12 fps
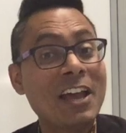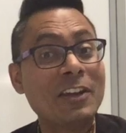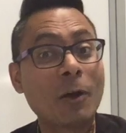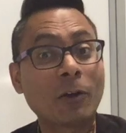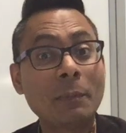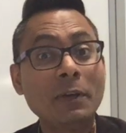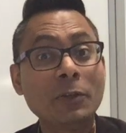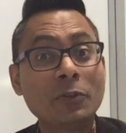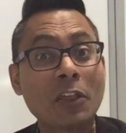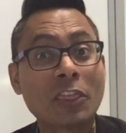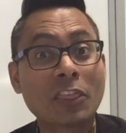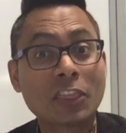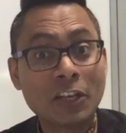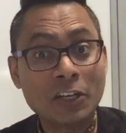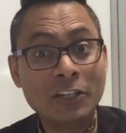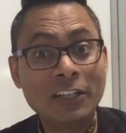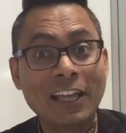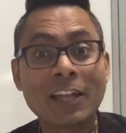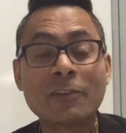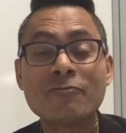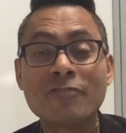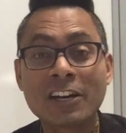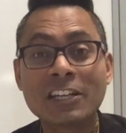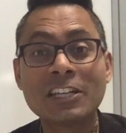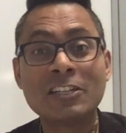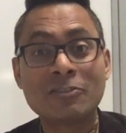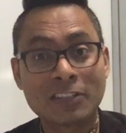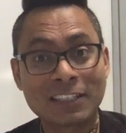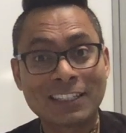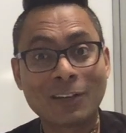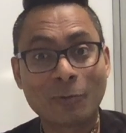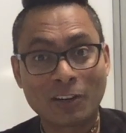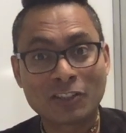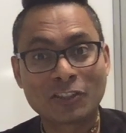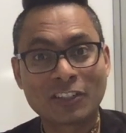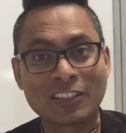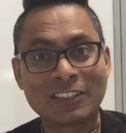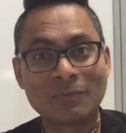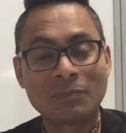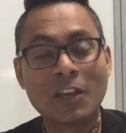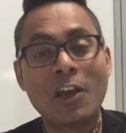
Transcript: Now coming to the third and a very interesting question,